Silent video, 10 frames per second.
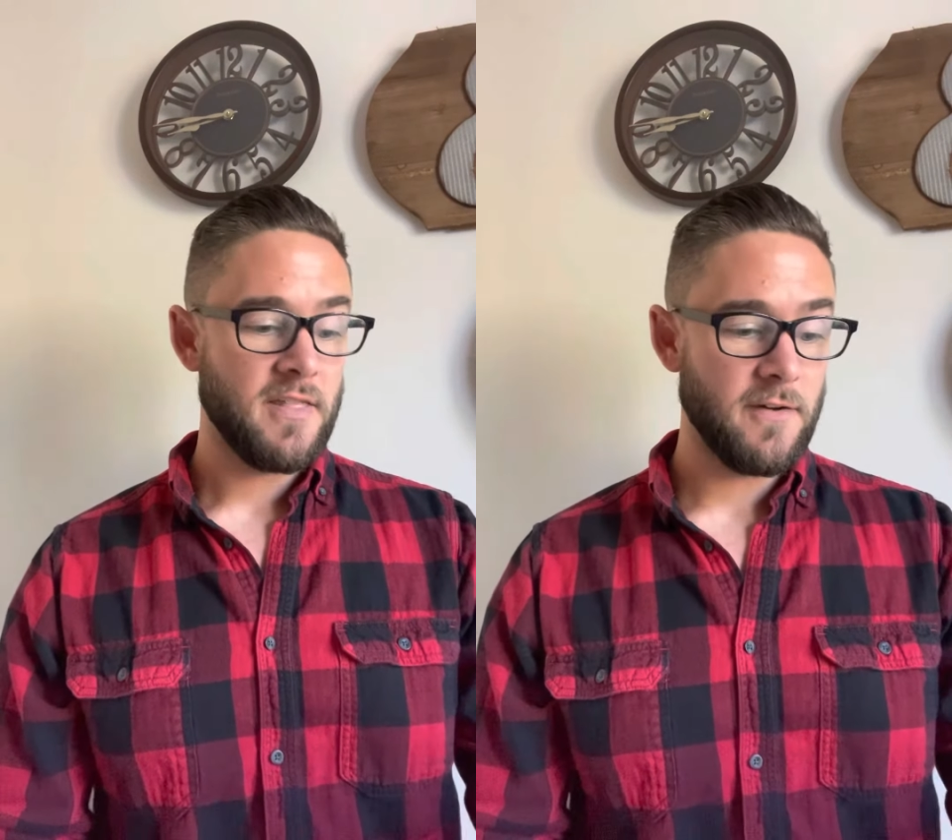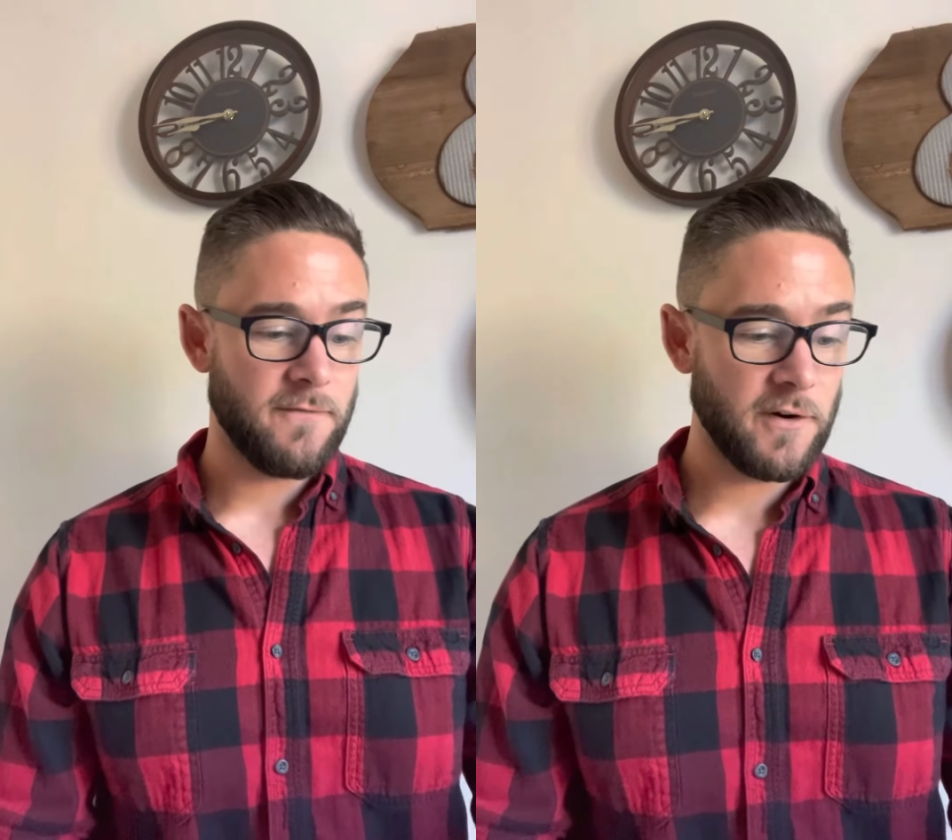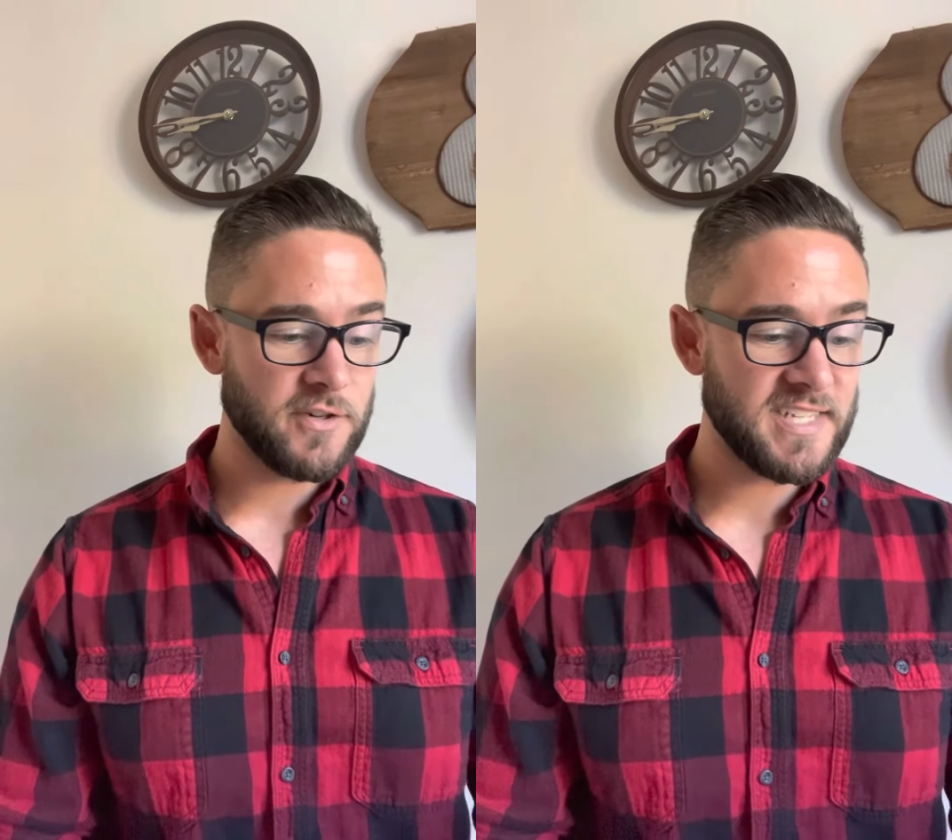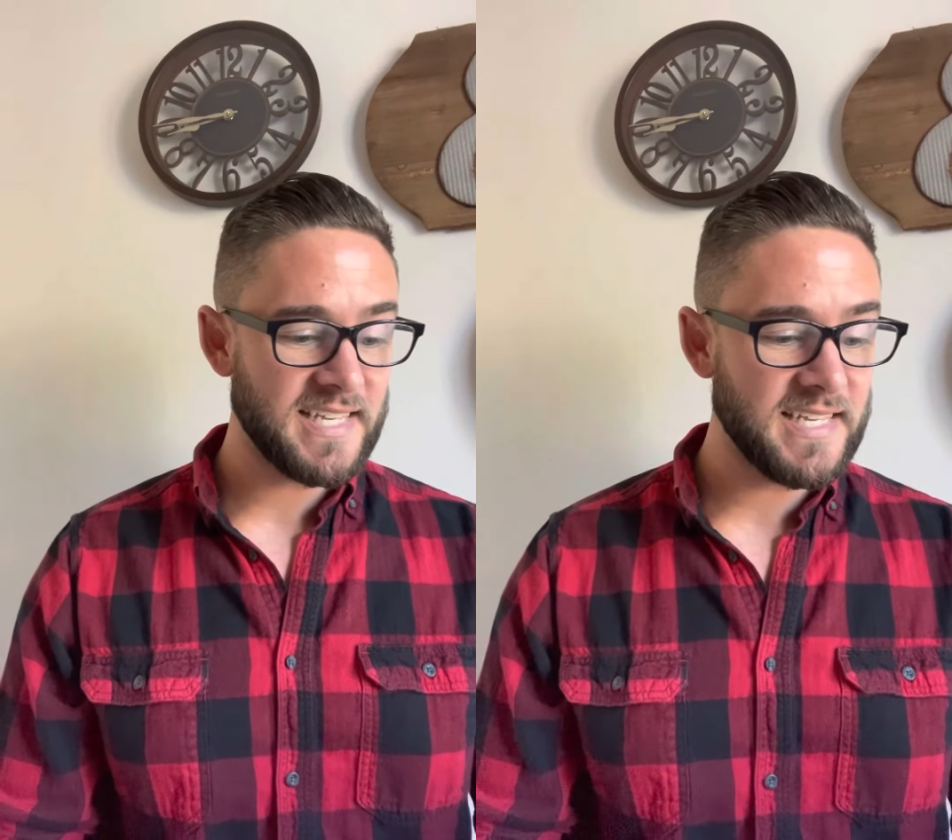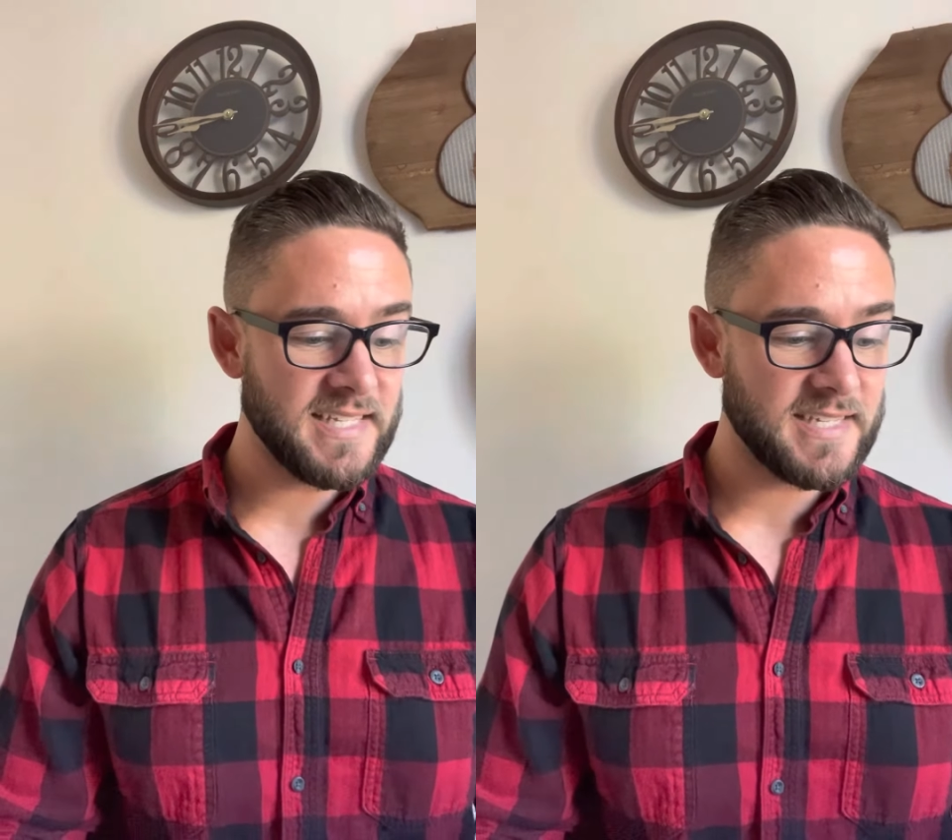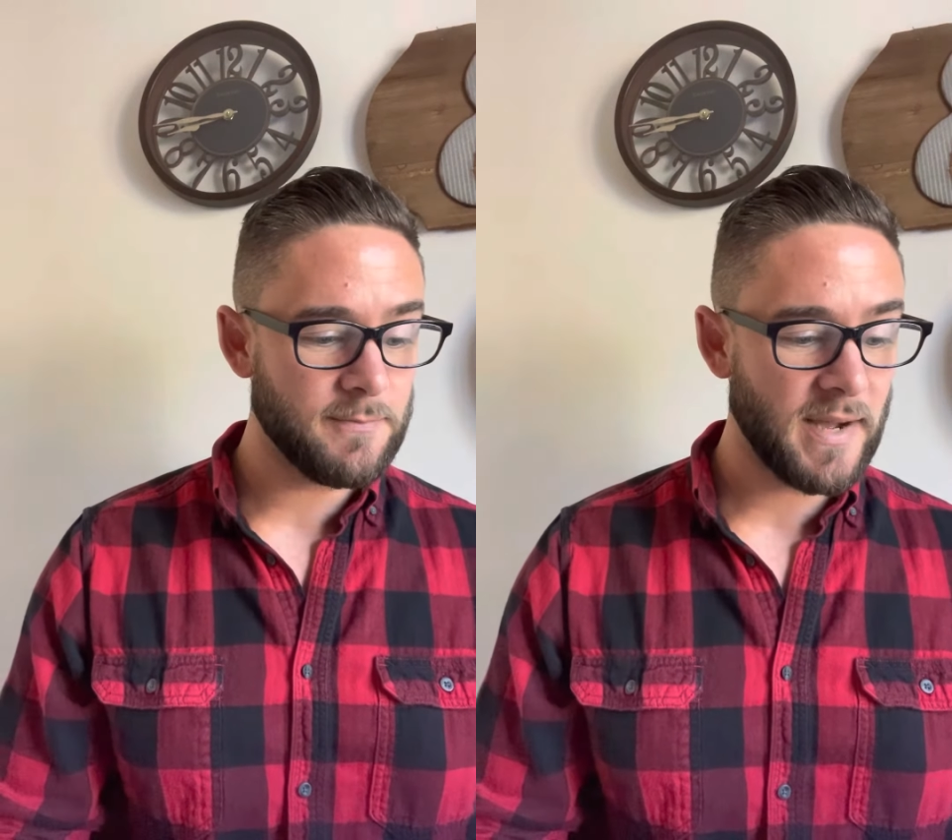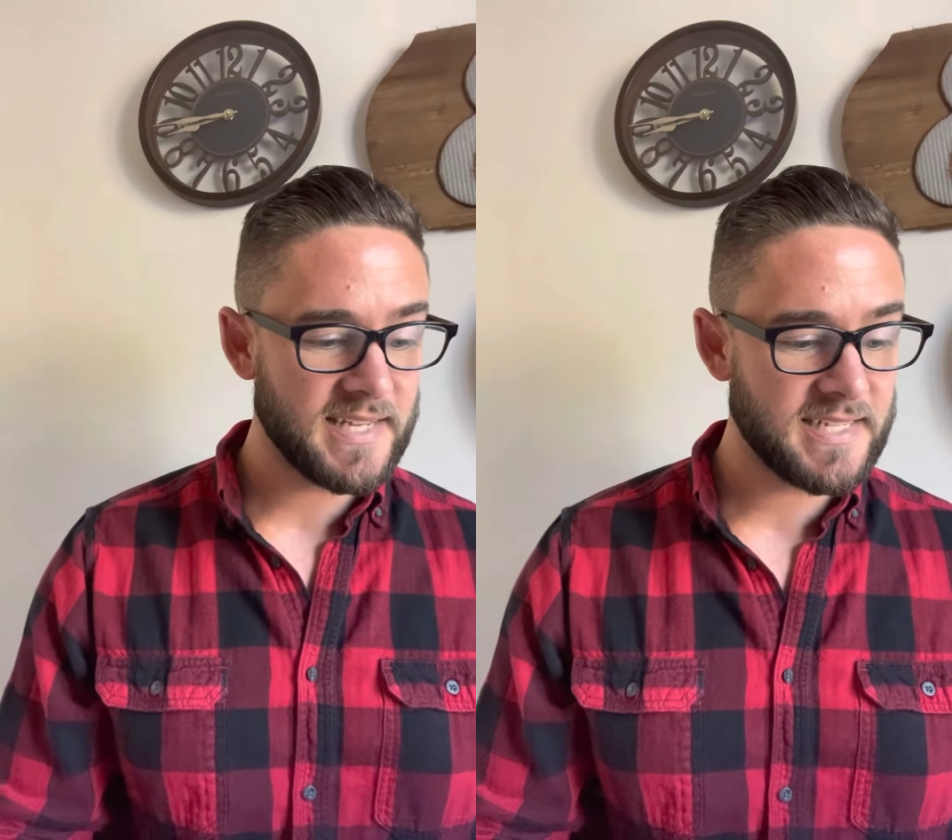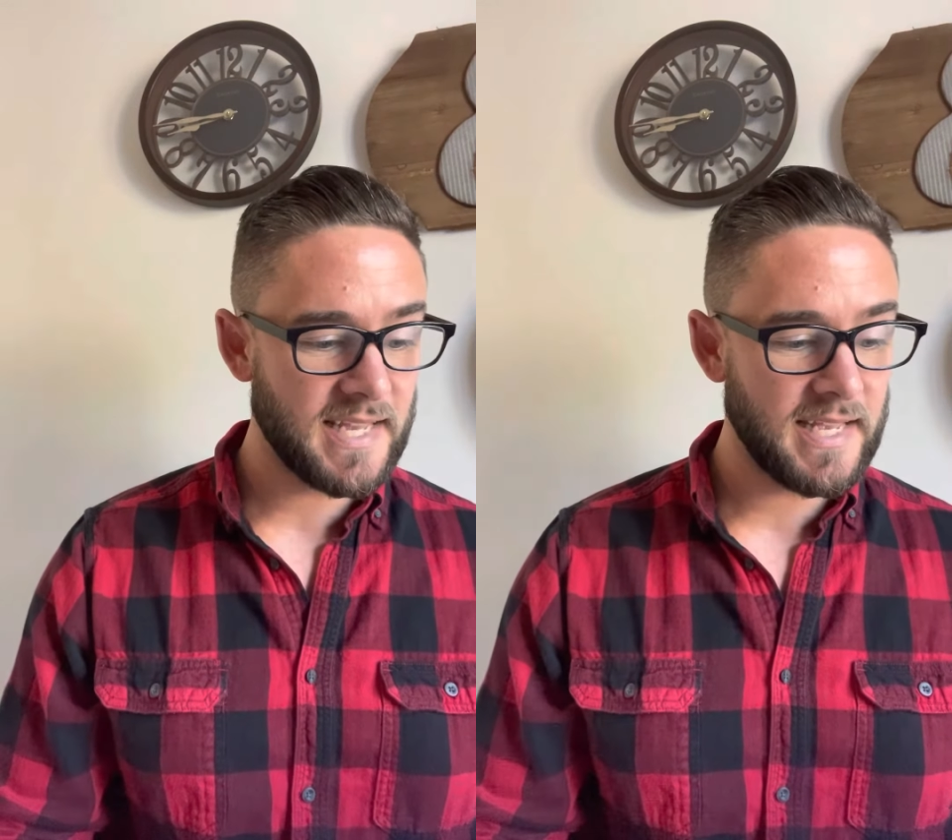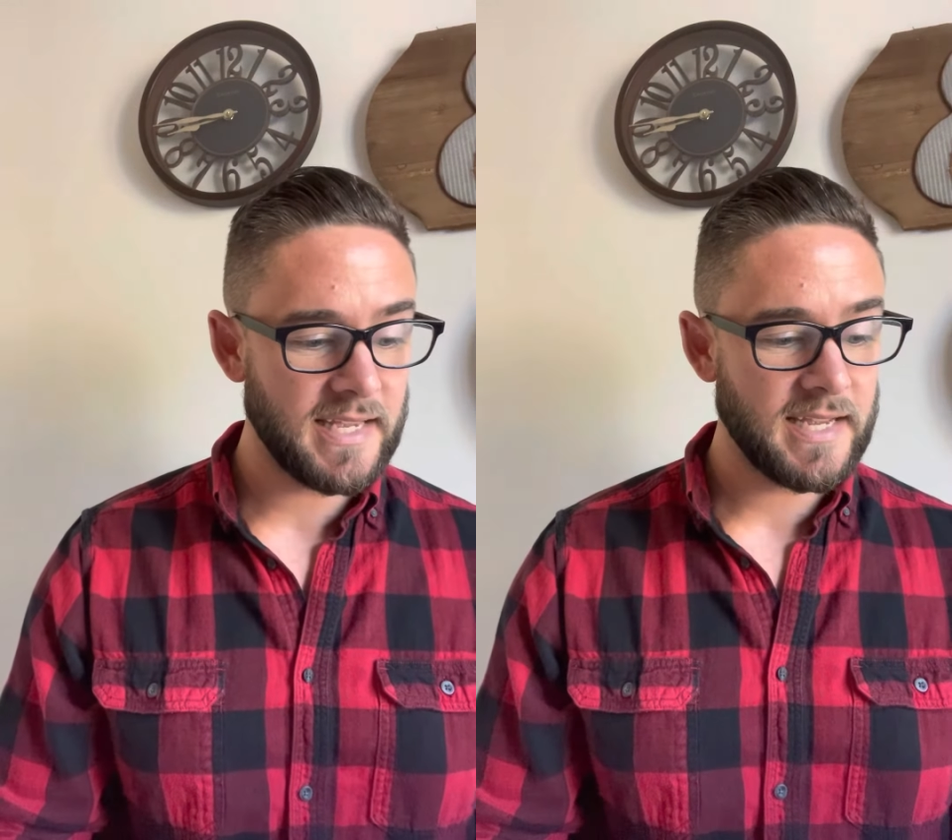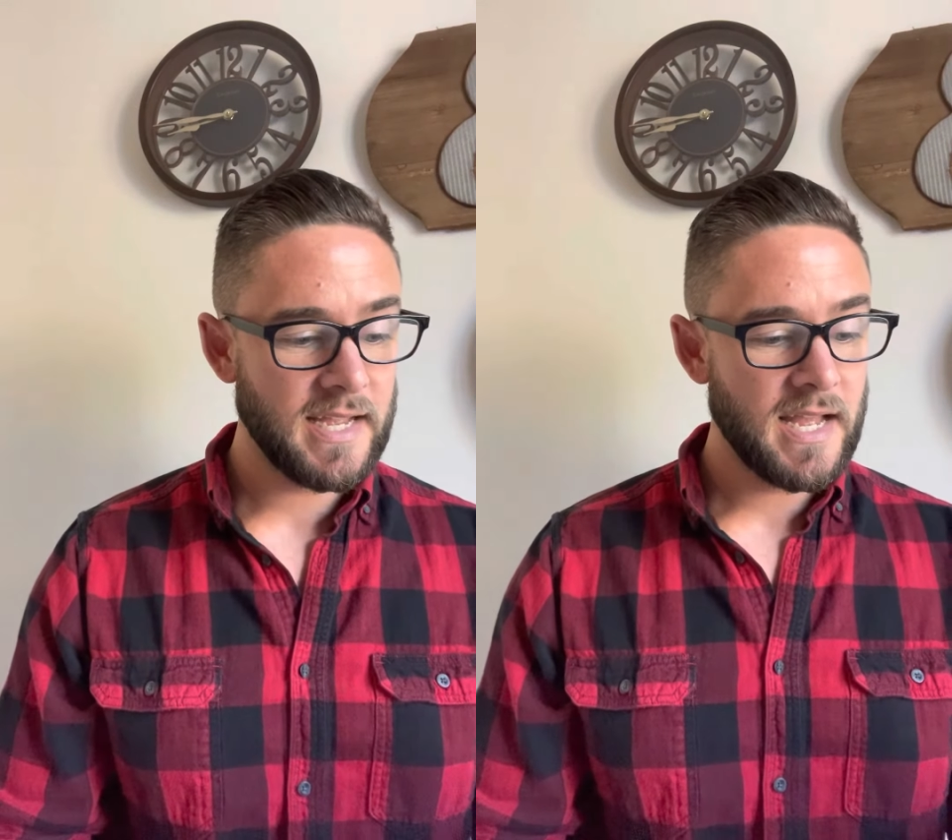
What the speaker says: The verse ends by saying,